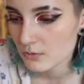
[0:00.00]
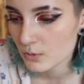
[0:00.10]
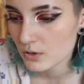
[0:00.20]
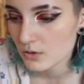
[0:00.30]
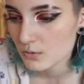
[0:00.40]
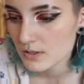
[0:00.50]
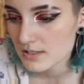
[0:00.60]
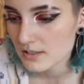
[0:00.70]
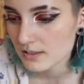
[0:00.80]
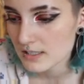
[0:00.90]

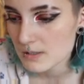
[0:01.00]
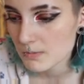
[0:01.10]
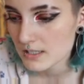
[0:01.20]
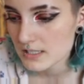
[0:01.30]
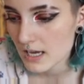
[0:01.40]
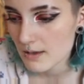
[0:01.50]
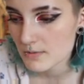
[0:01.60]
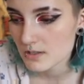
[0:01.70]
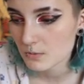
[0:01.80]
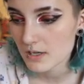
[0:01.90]
voyeuristically spend time
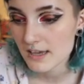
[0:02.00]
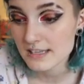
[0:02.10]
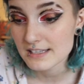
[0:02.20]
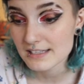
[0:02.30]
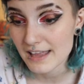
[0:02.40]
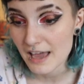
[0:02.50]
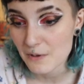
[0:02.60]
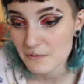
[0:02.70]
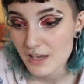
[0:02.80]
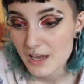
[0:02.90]
in someone else's
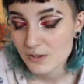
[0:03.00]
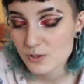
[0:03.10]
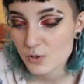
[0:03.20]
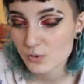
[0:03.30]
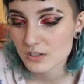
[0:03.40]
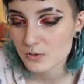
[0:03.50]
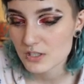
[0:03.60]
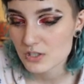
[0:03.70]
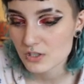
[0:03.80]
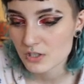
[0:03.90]
life, controlling the
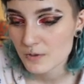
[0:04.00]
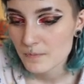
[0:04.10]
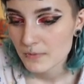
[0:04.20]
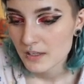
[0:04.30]
creature